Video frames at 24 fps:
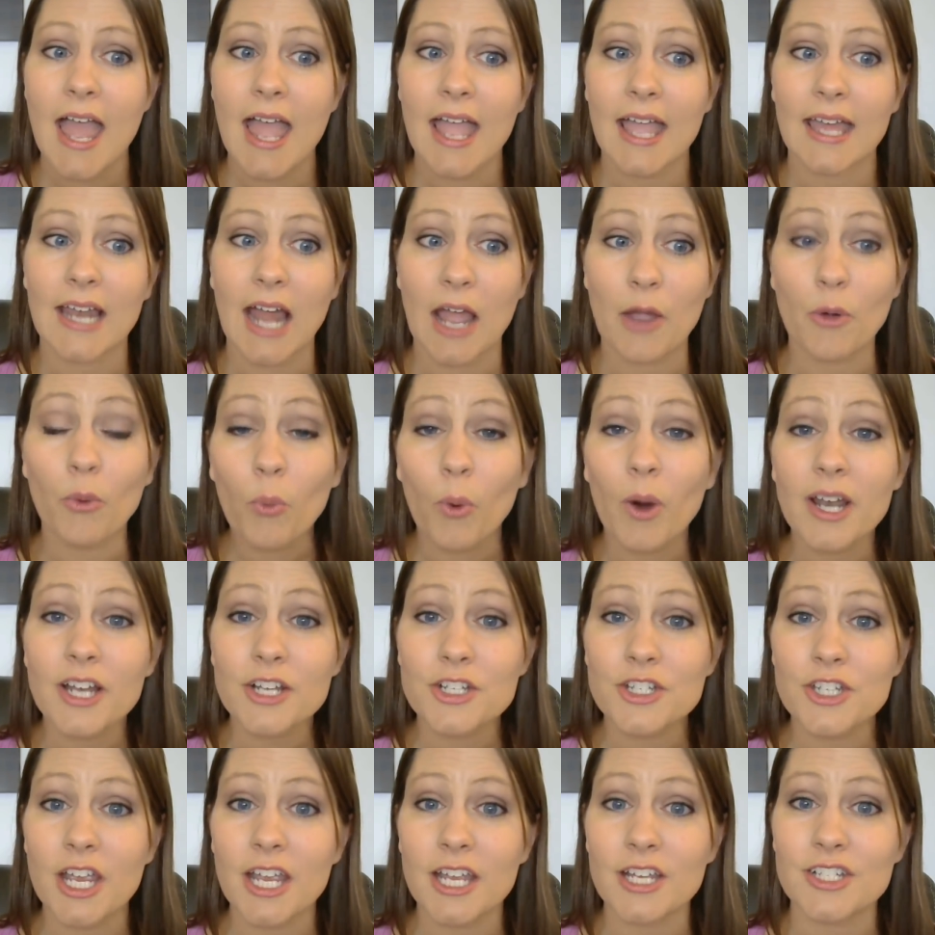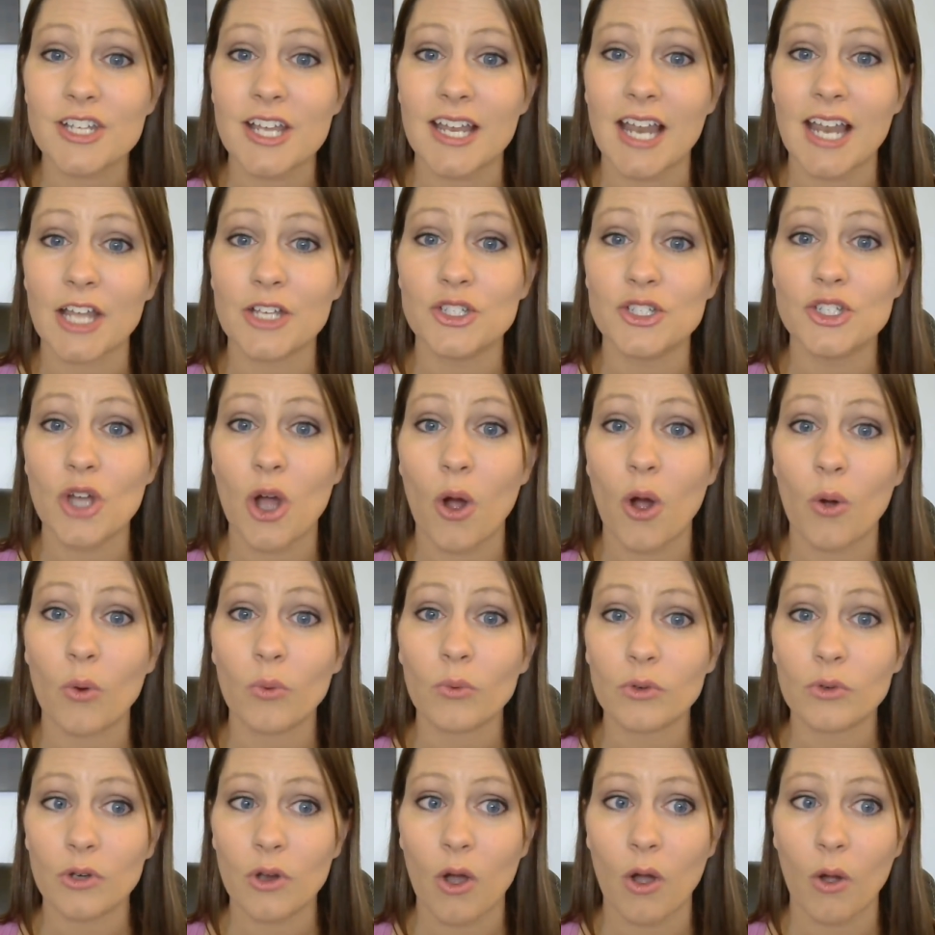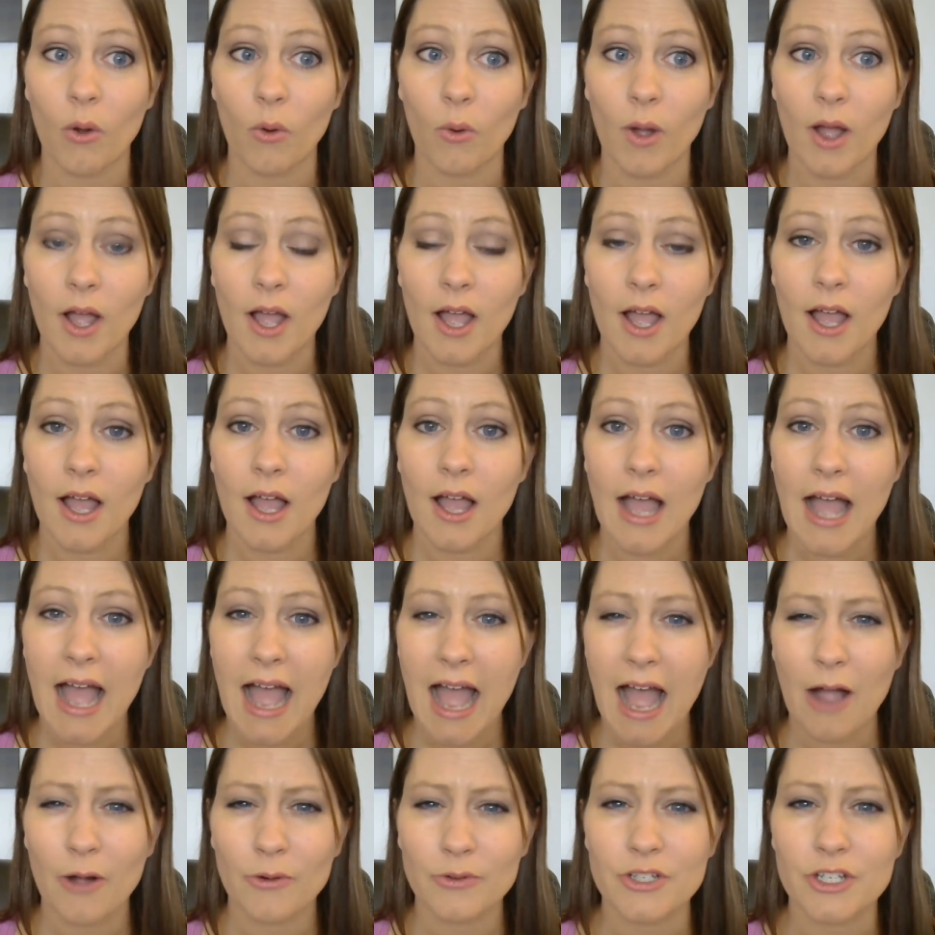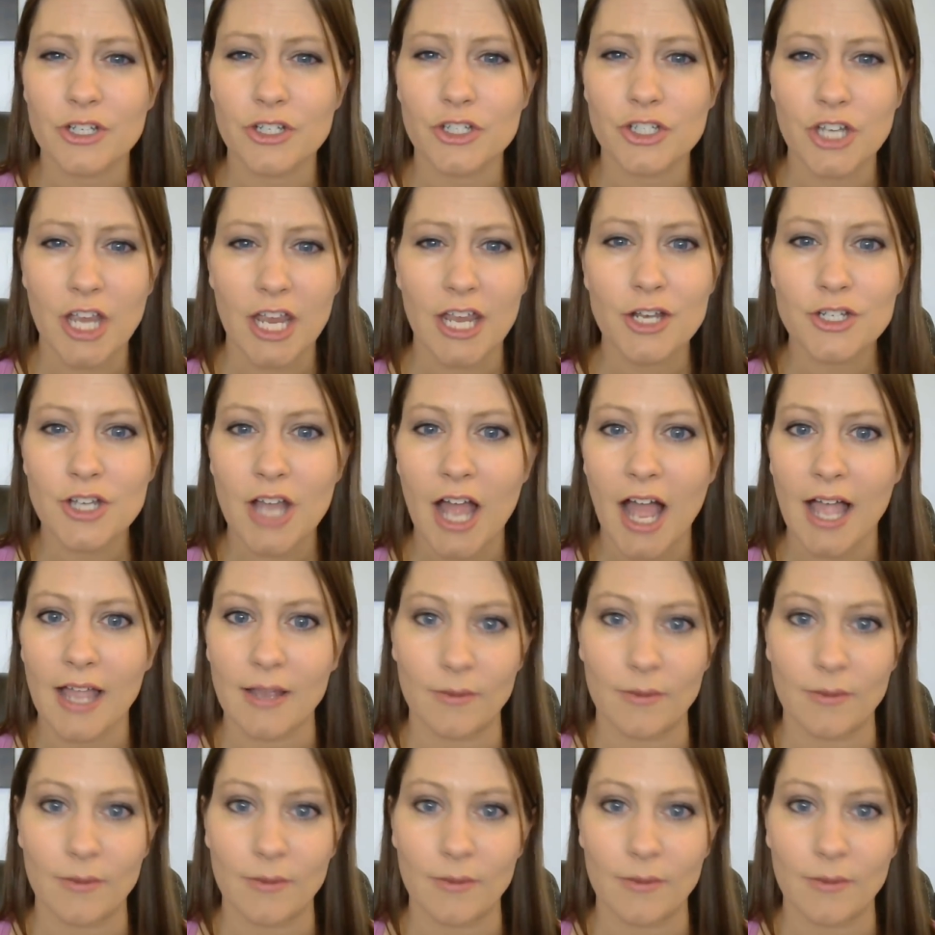and I want to change, and I don't know how to change.